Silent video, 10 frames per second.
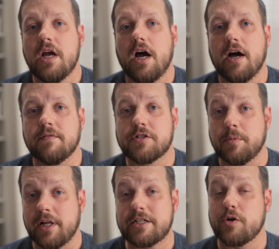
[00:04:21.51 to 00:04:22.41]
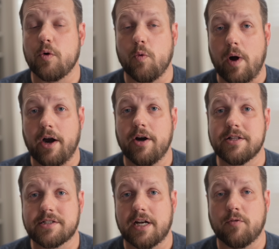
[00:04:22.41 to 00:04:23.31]
of some electrical wire
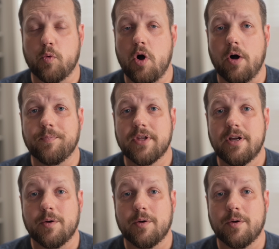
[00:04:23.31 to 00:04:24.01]
inside of a wall.